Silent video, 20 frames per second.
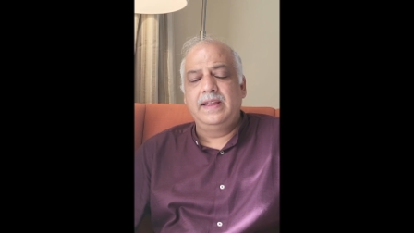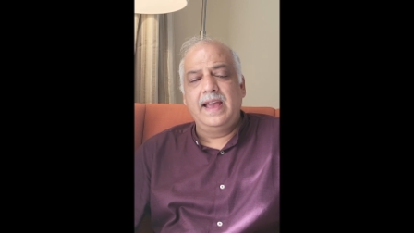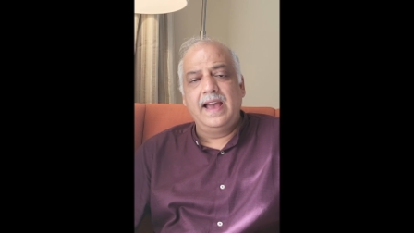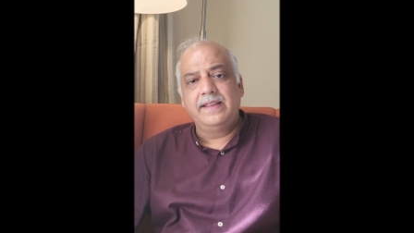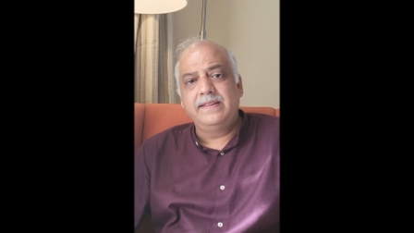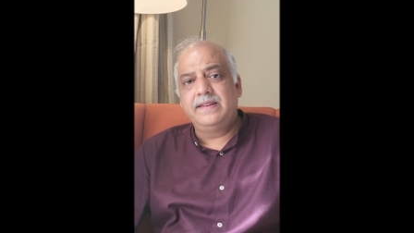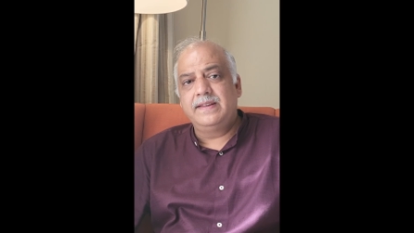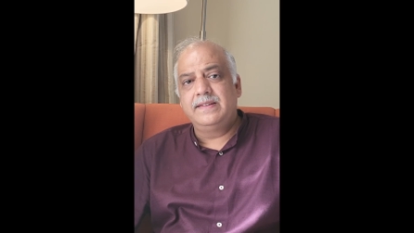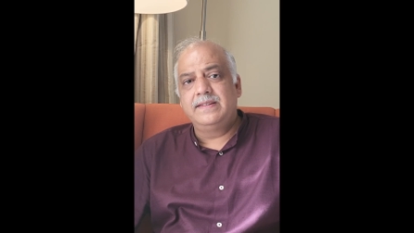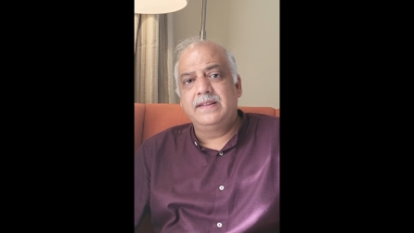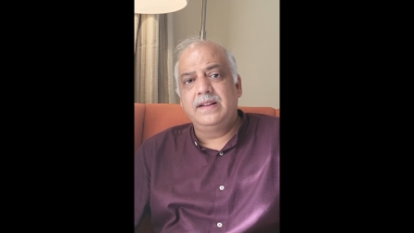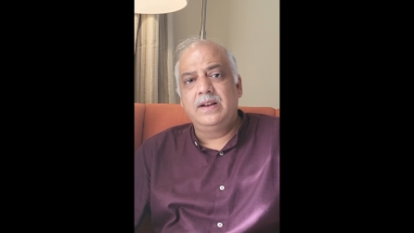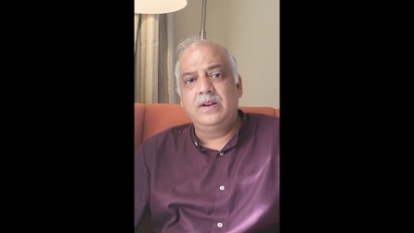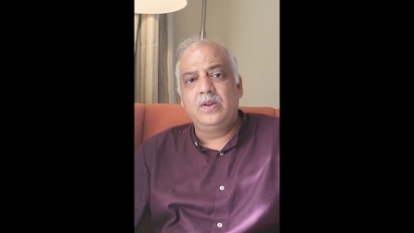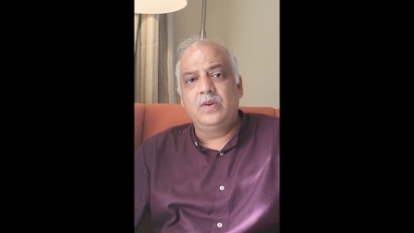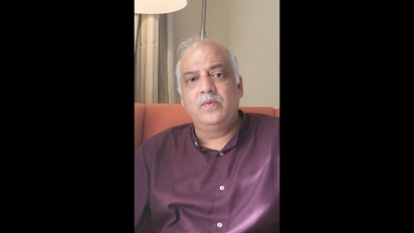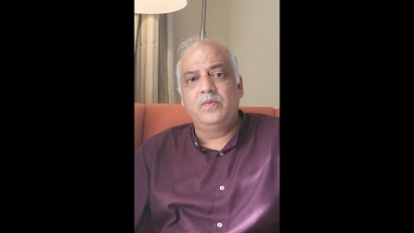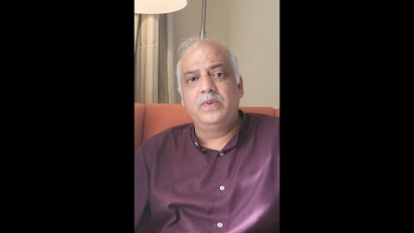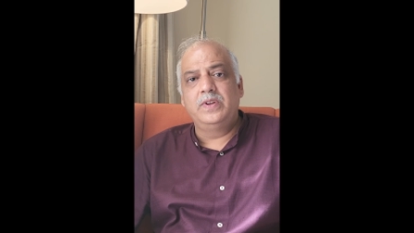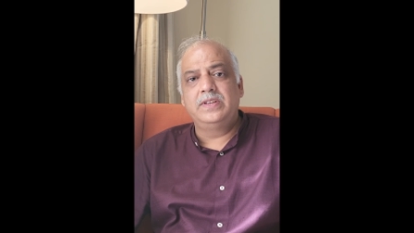as a result
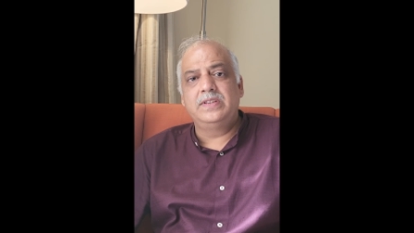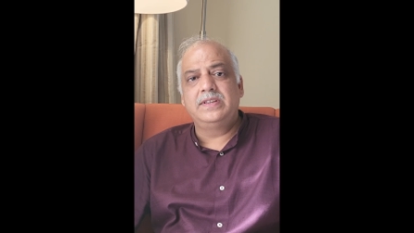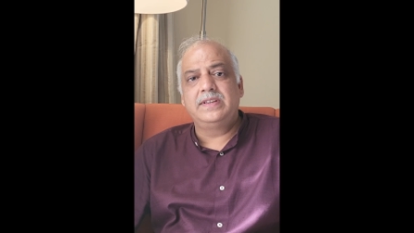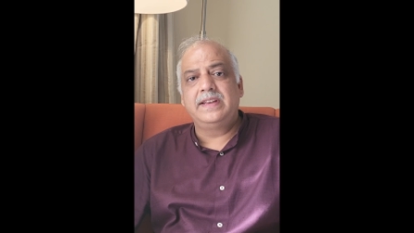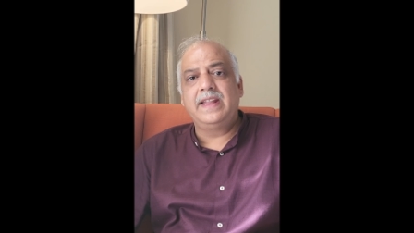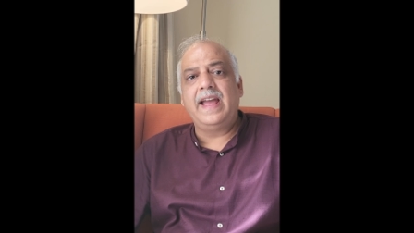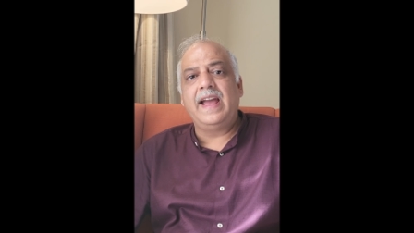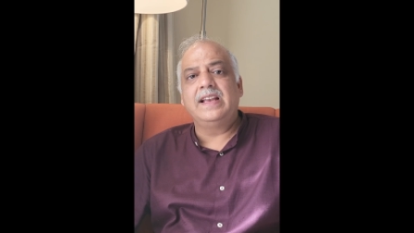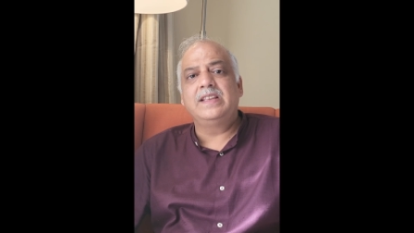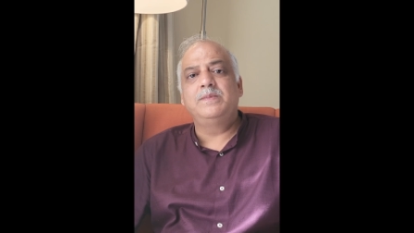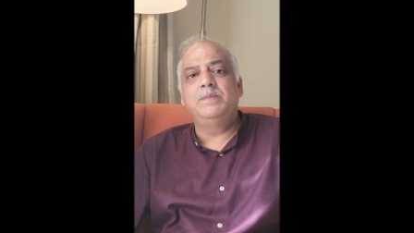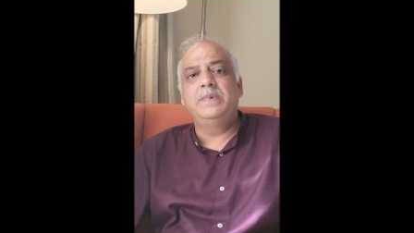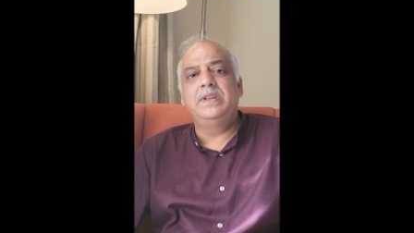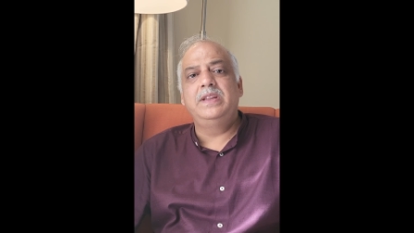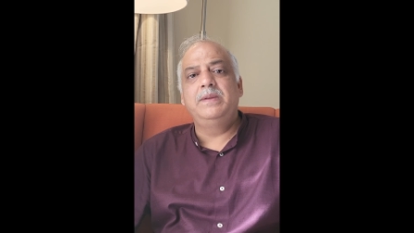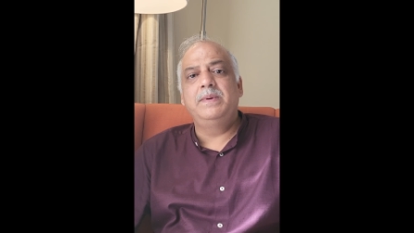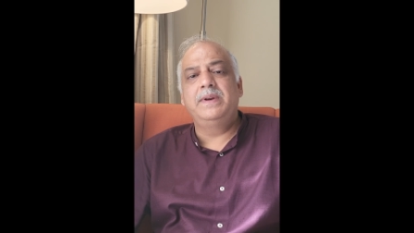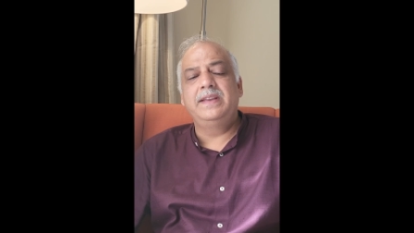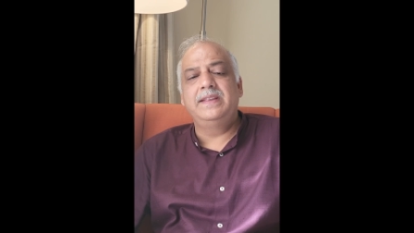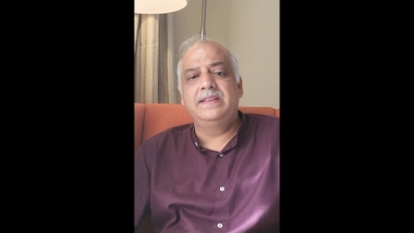of which tax
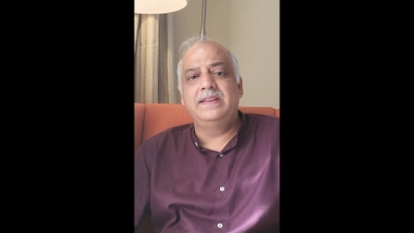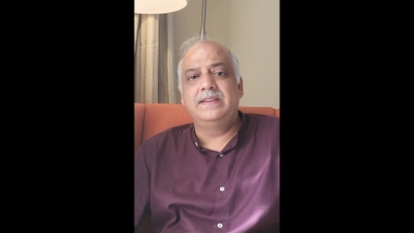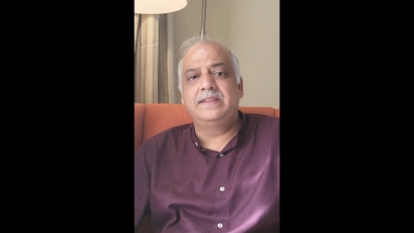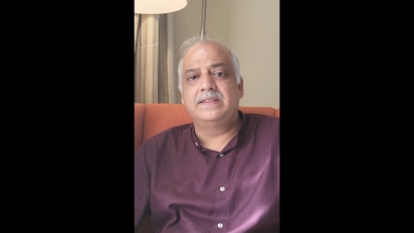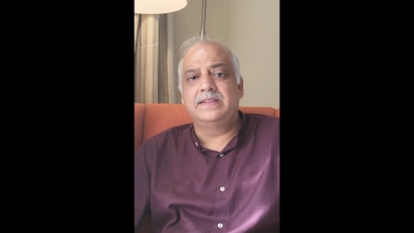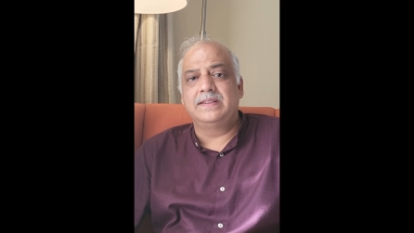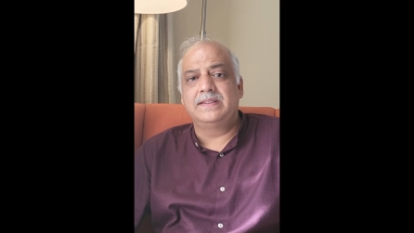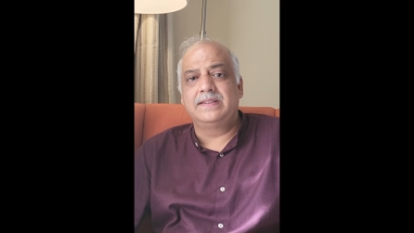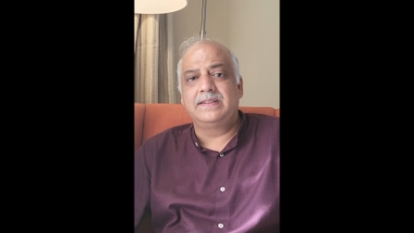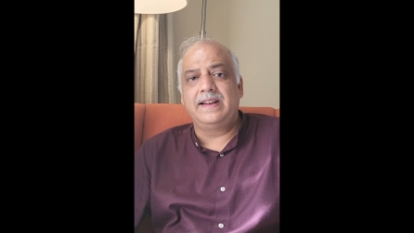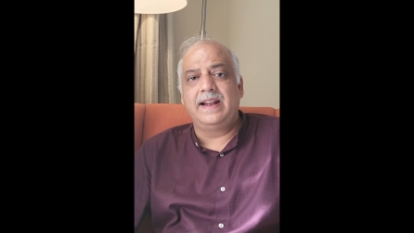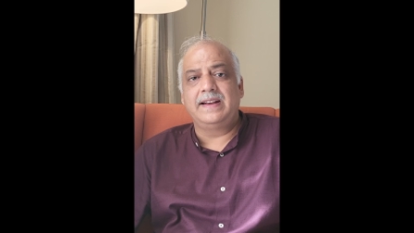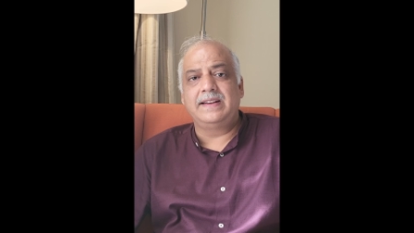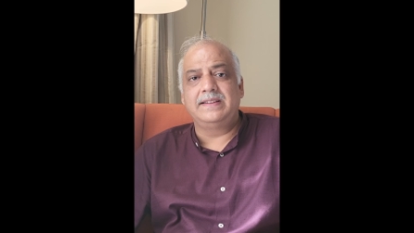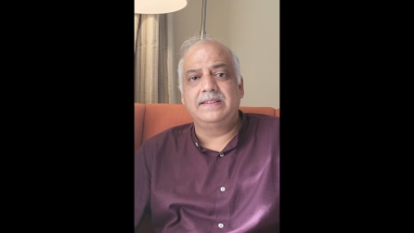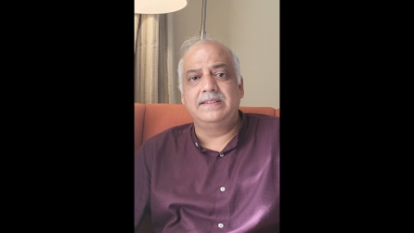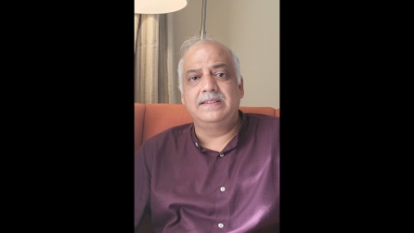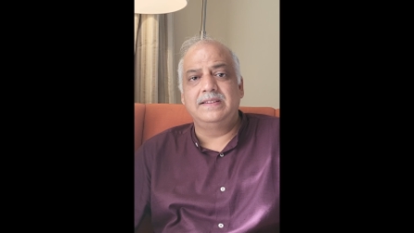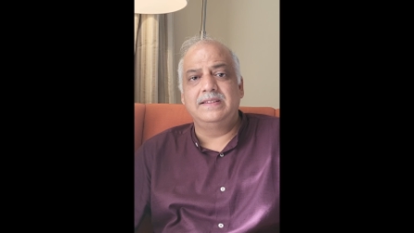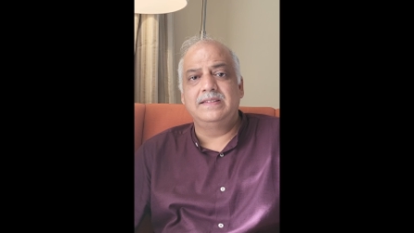minimization
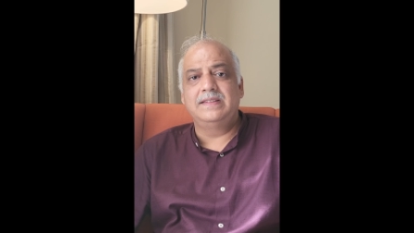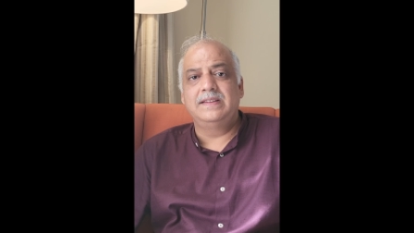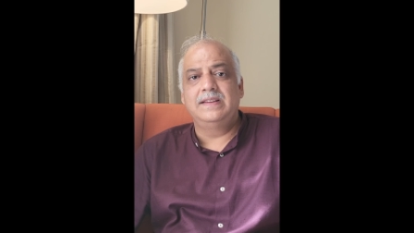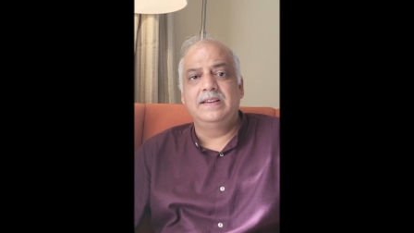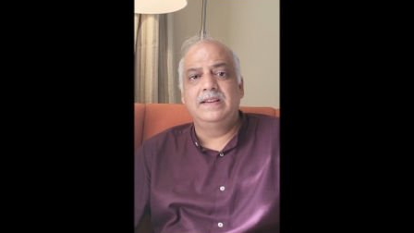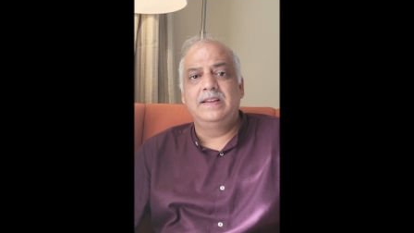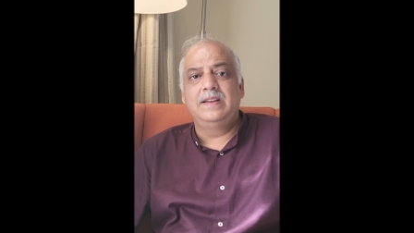strategies